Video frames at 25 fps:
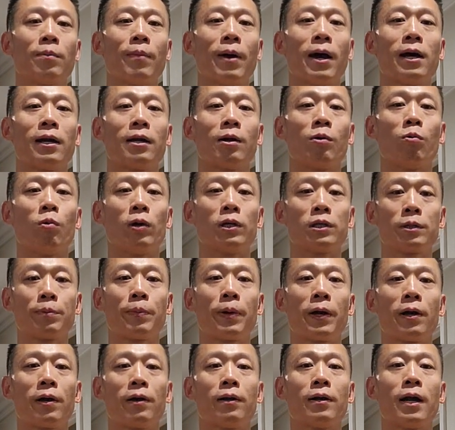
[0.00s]
matter which
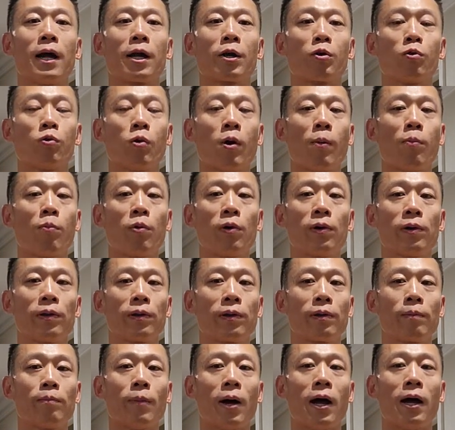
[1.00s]
parent I grew up with,
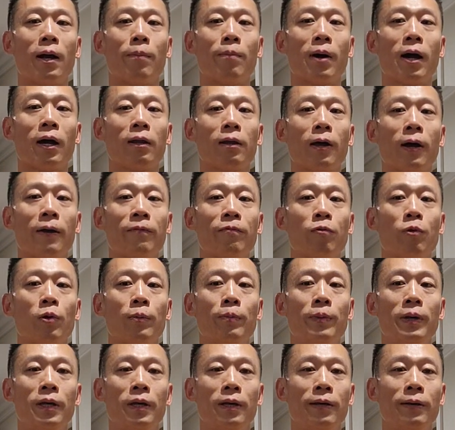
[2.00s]
my, my life
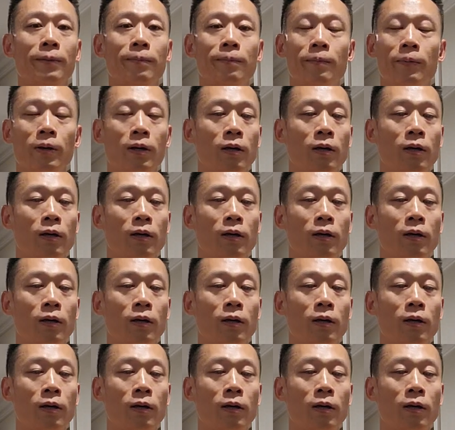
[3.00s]
would be,